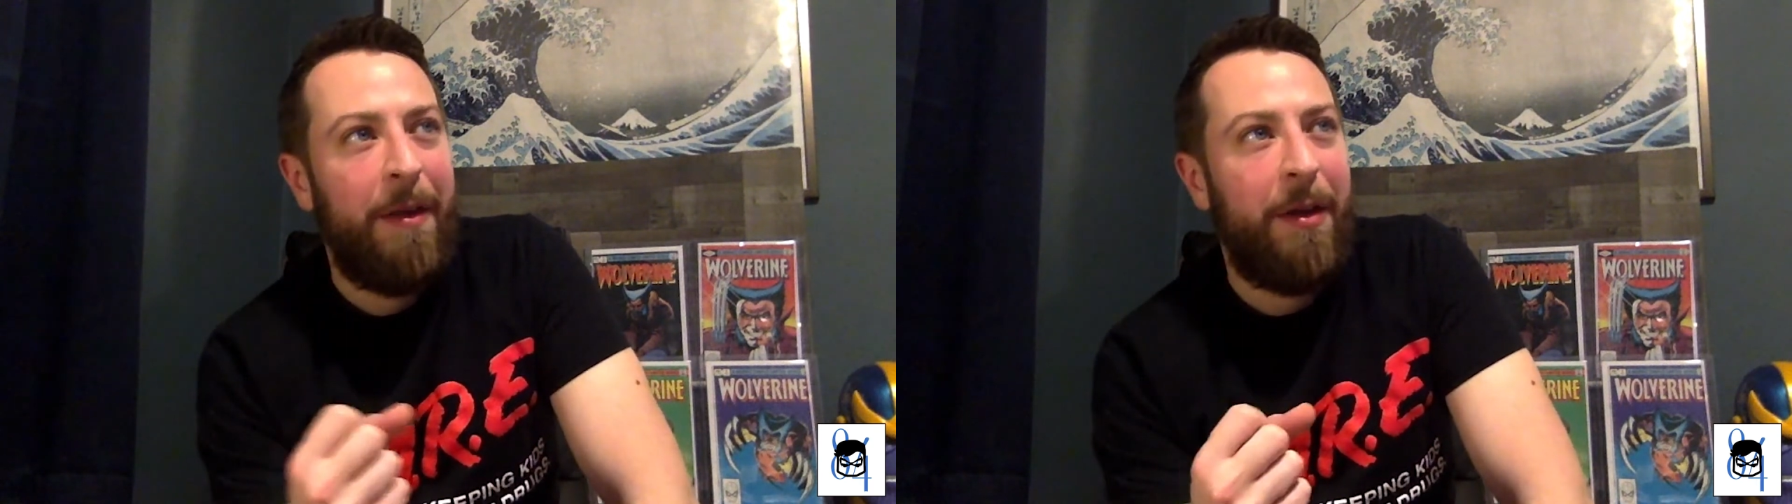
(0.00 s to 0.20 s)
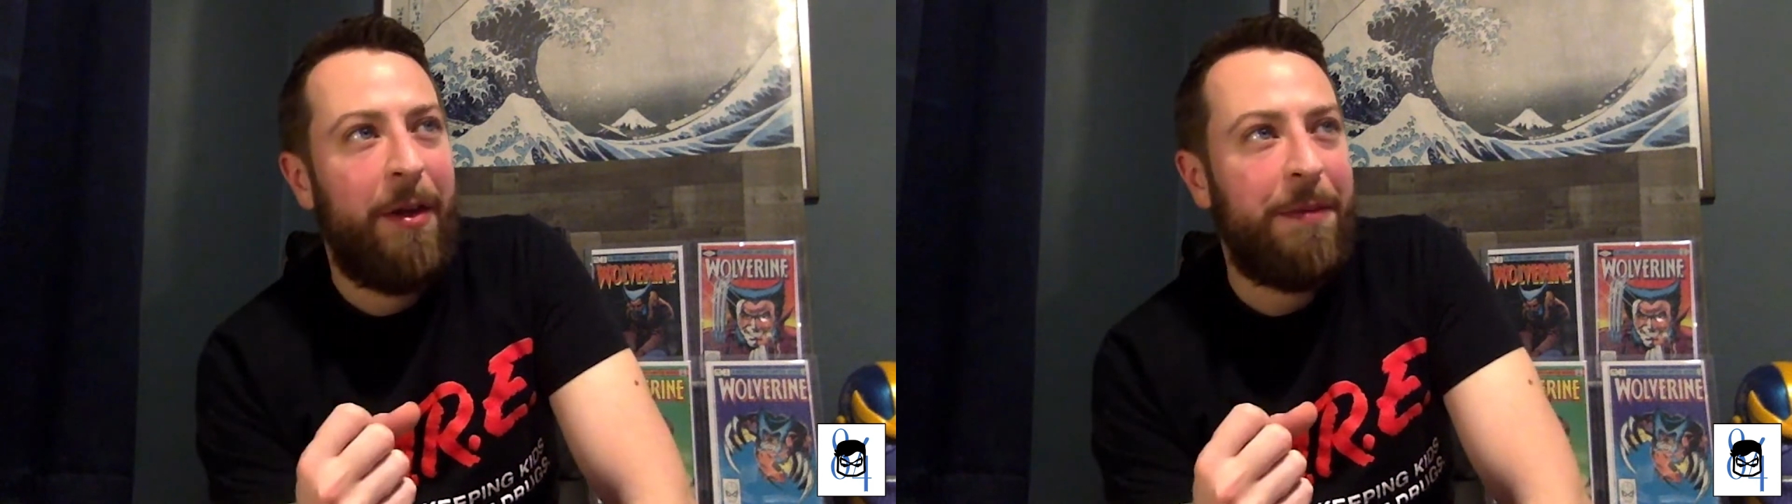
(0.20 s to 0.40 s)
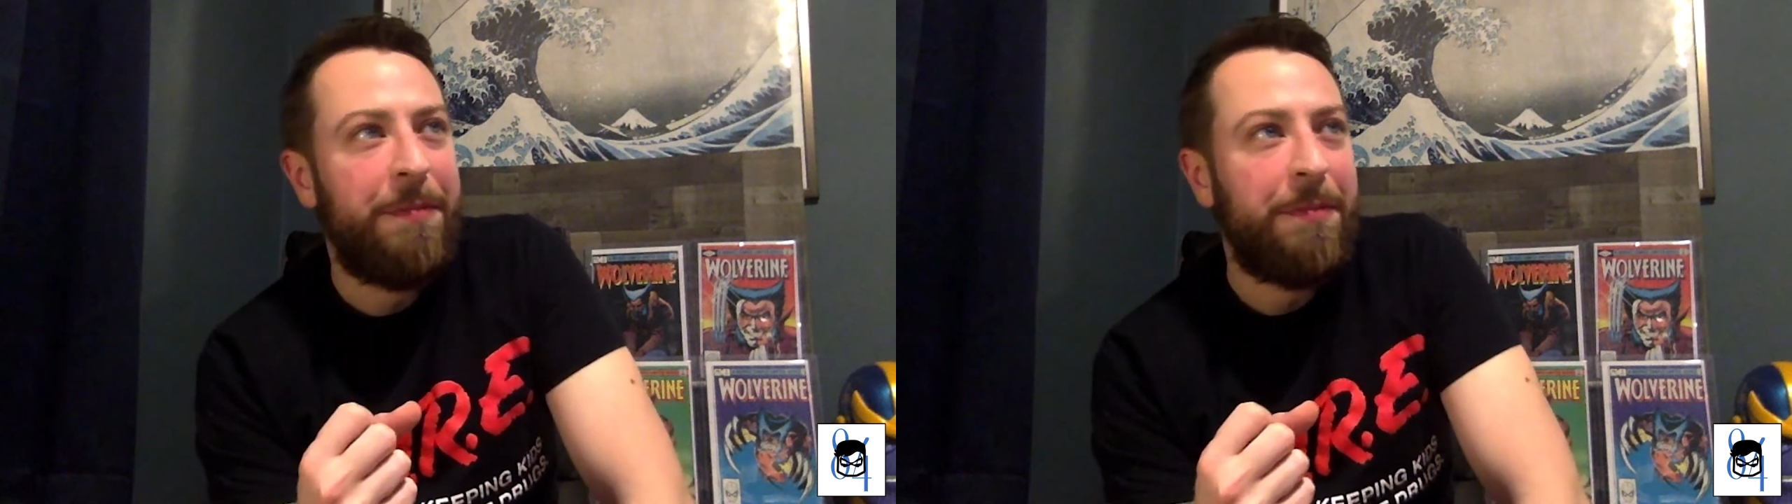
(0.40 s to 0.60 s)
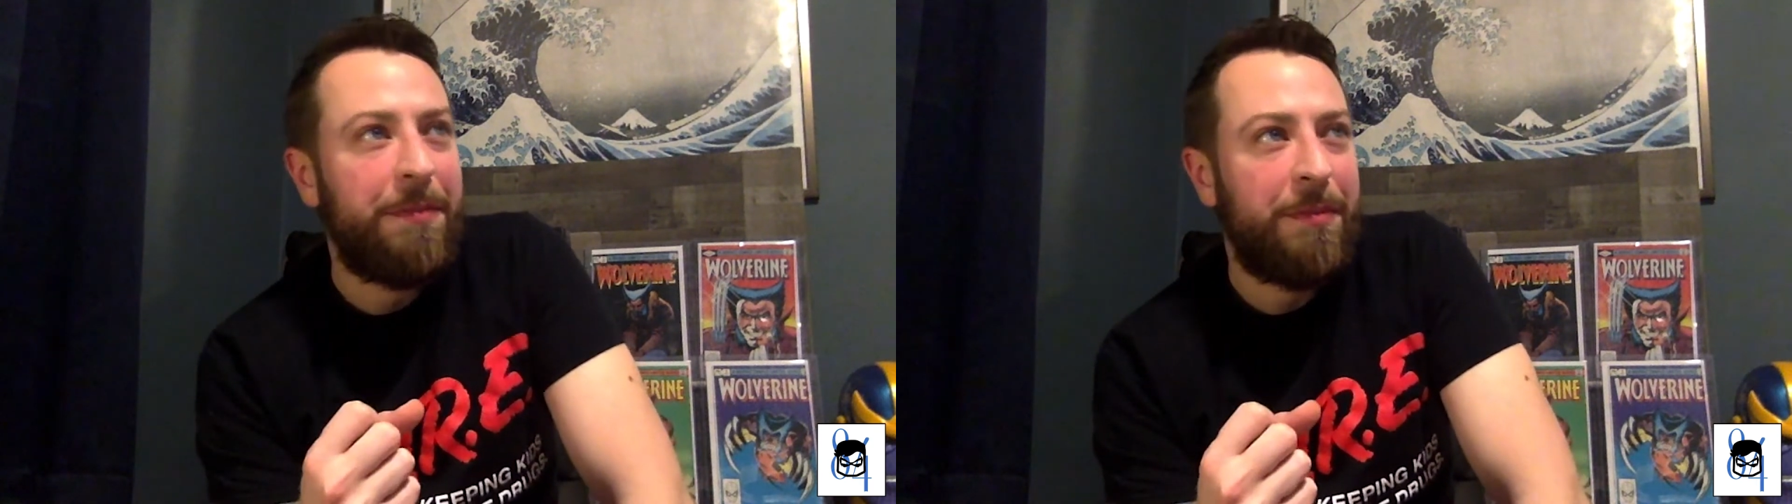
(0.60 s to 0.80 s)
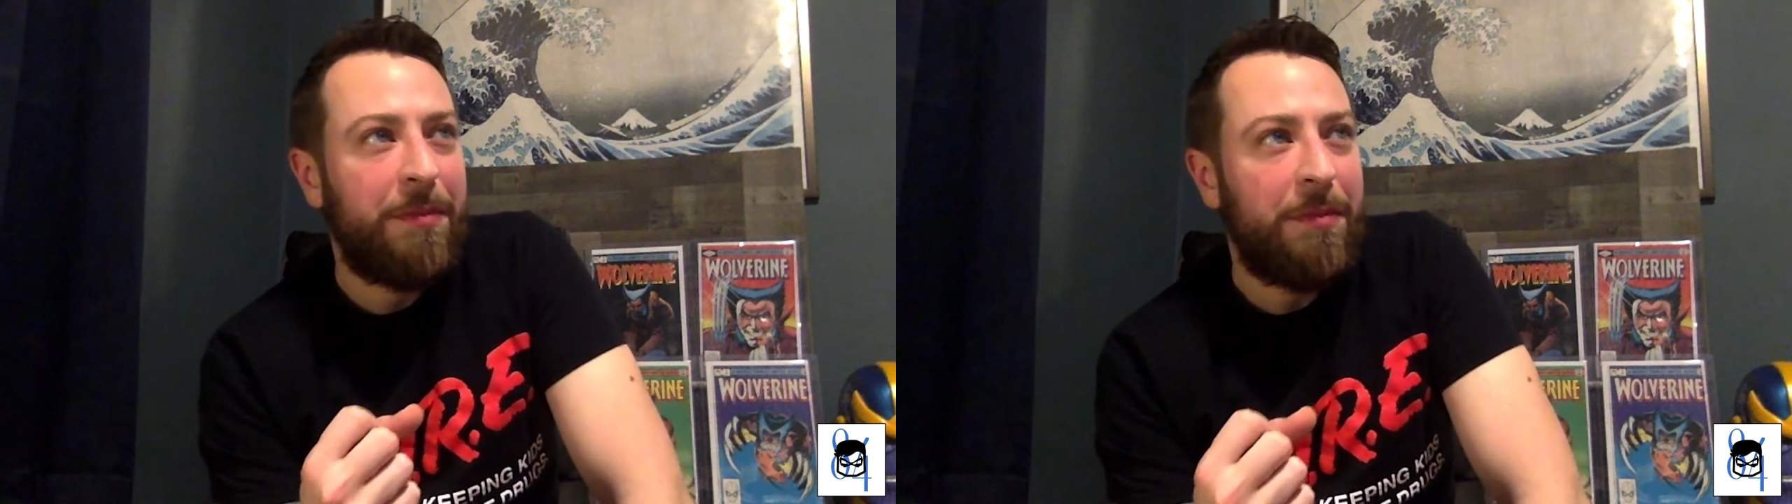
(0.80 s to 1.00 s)
So
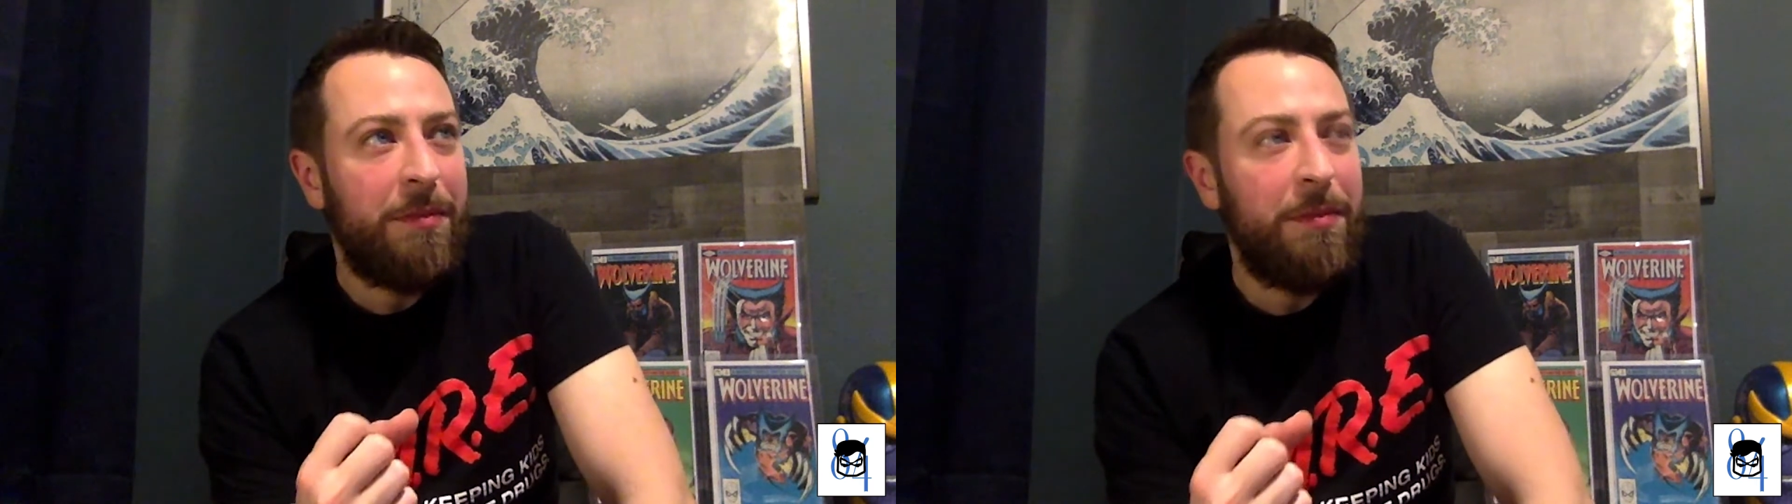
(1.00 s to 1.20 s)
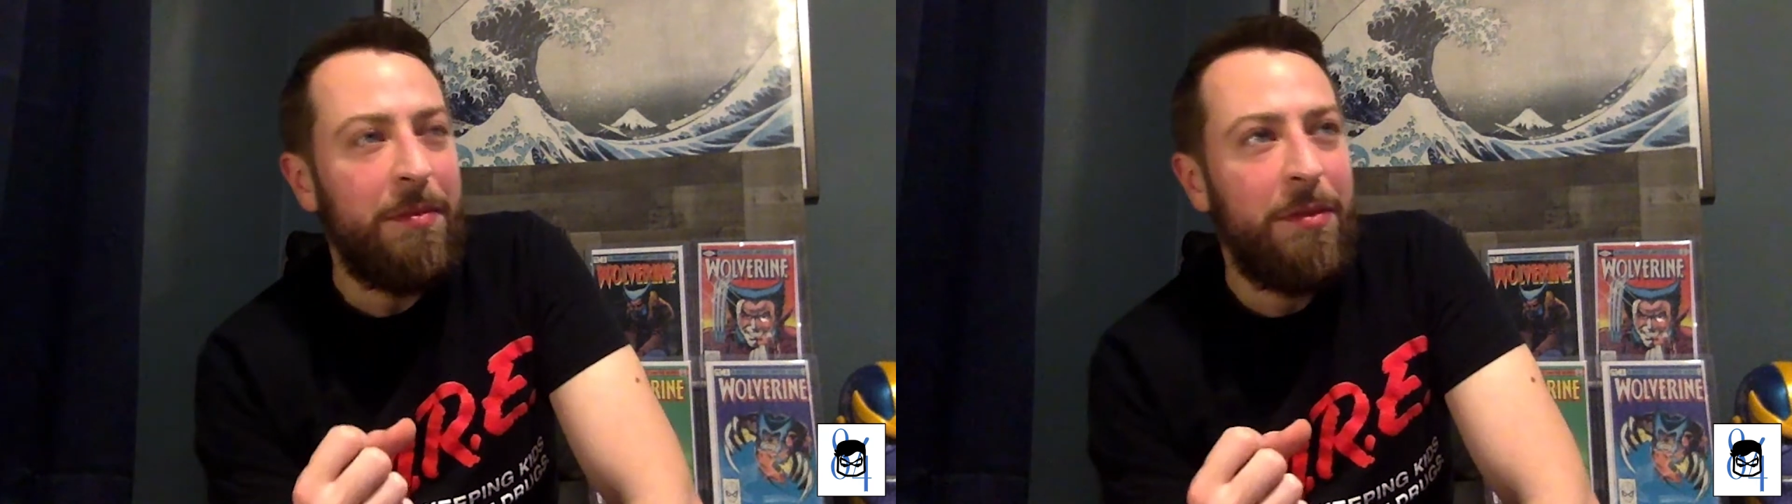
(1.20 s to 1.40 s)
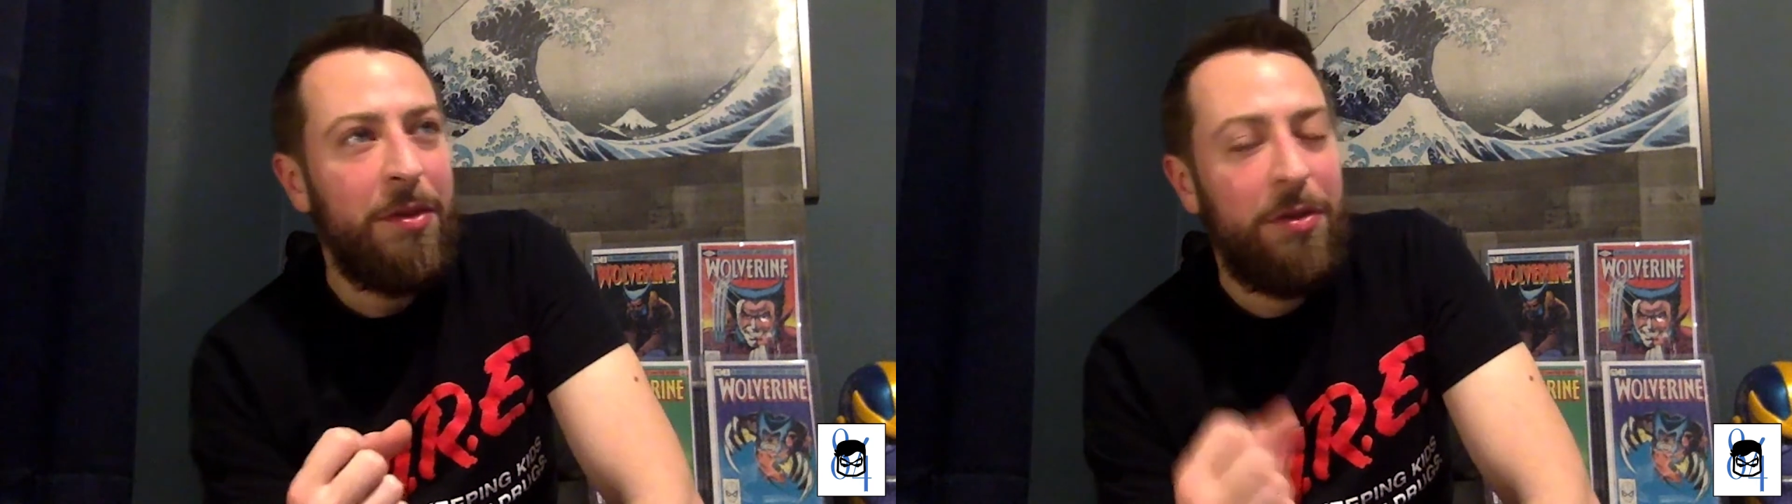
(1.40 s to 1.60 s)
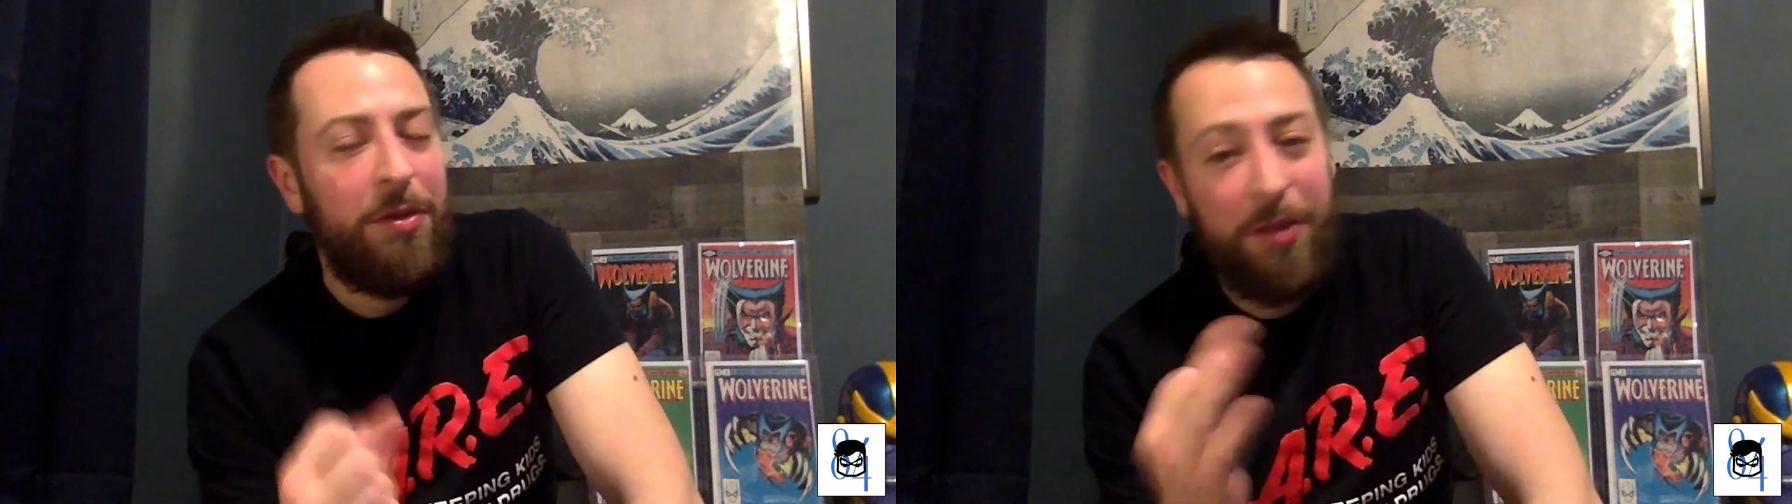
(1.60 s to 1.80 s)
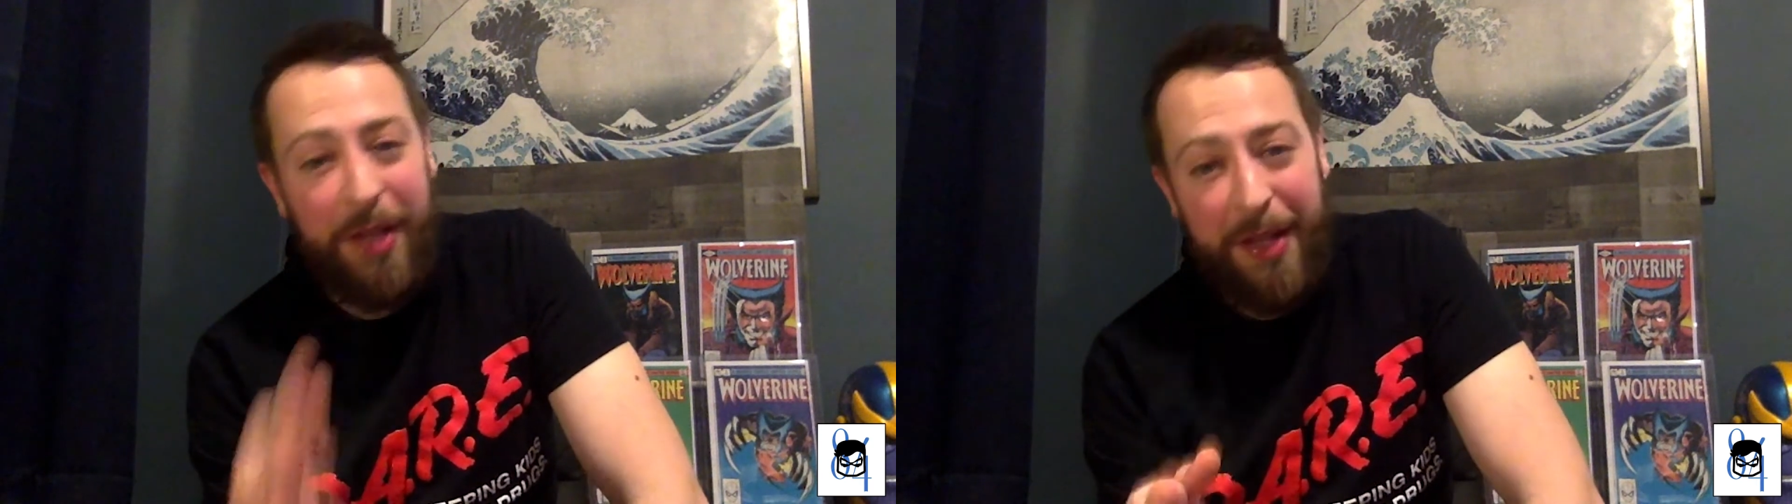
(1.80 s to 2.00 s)

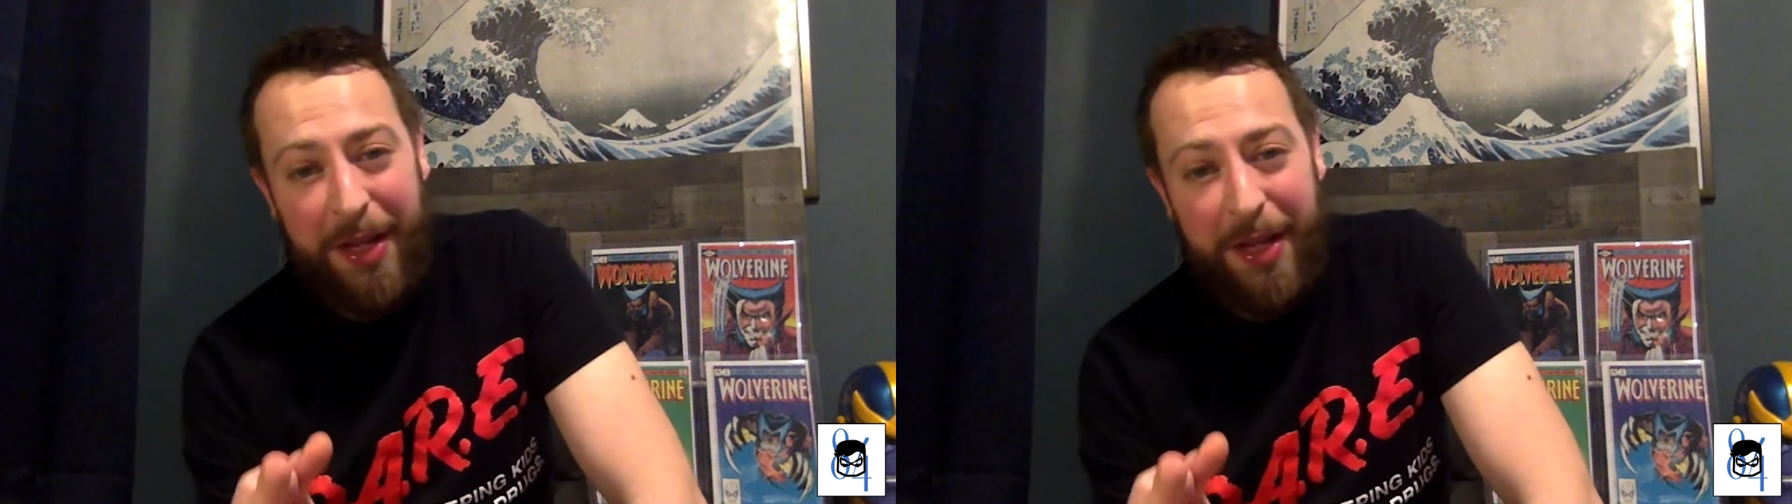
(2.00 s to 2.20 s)
that